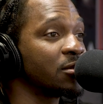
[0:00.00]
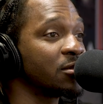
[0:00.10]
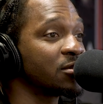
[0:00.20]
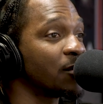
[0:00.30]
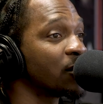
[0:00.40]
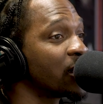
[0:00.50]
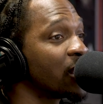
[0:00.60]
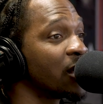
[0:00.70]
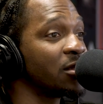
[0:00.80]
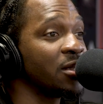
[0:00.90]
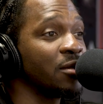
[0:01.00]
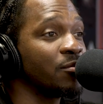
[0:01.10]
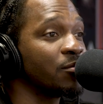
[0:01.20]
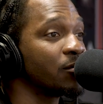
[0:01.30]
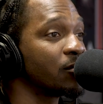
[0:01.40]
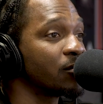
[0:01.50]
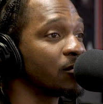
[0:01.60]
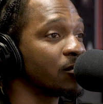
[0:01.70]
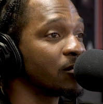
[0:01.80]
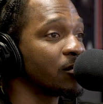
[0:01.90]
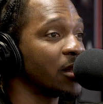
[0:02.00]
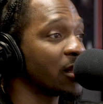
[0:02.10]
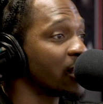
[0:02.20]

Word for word: The summer can cut deep, and it